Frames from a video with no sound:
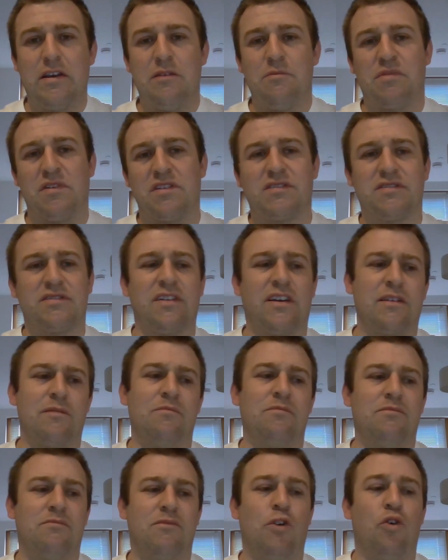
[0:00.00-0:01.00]
But as I
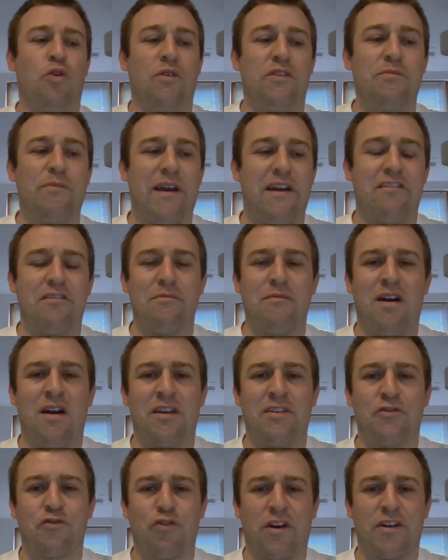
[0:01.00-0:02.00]
say, always bear in
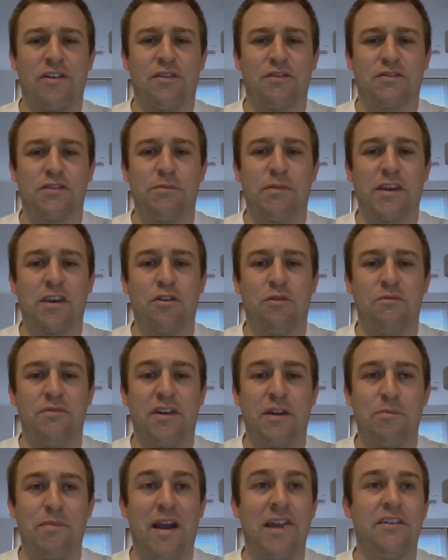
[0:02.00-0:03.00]
mind, try not to become
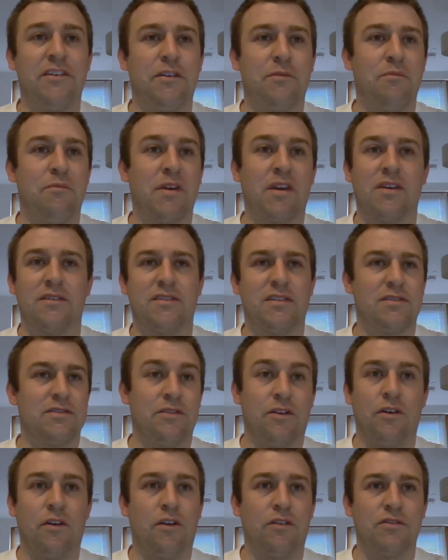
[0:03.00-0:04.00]
dependent, because it's
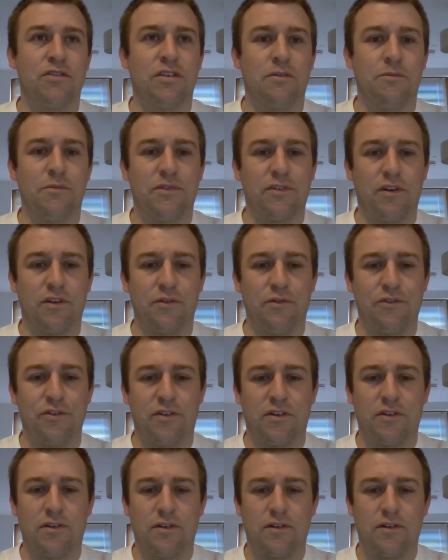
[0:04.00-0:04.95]
not a long-term solution.